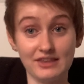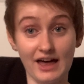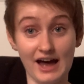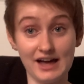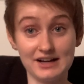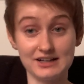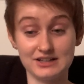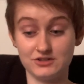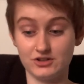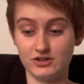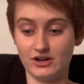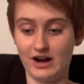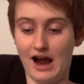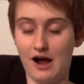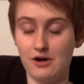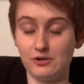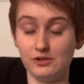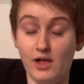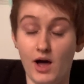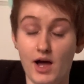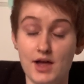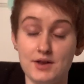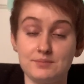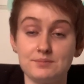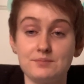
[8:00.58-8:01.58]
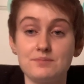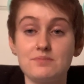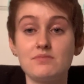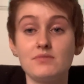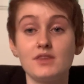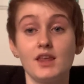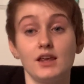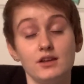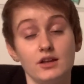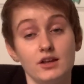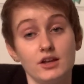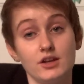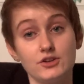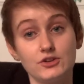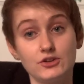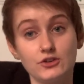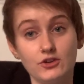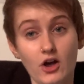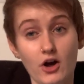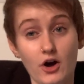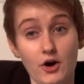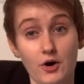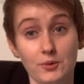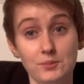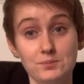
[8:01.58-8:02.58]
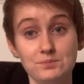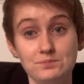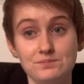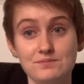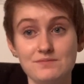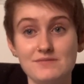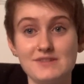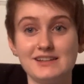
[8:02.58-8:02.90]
that in your outline. So